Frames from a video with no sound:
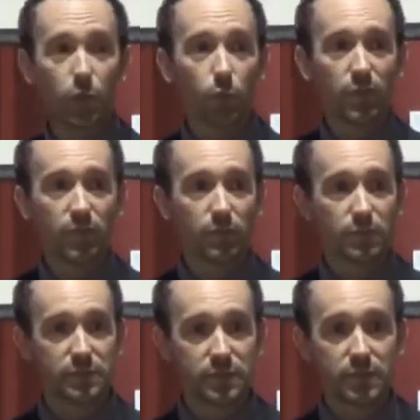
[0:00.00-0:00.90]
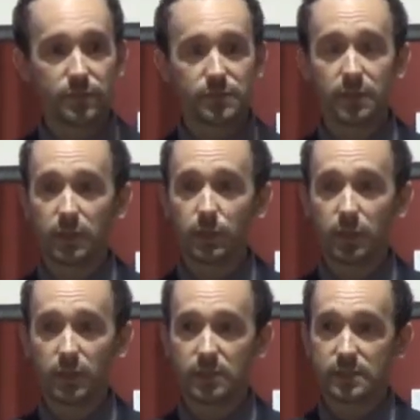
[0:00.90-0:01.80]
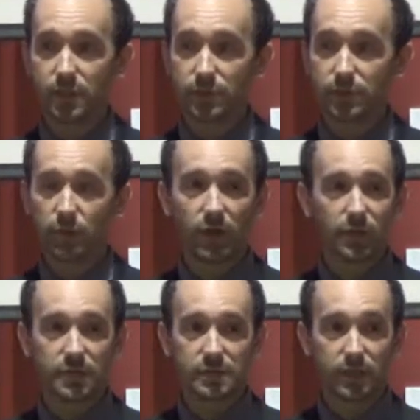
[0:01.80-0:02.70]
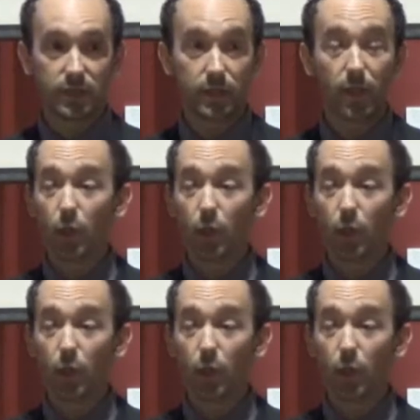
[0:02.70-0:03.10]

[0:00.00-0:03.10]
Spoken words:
with the museums and community centers throughout the city.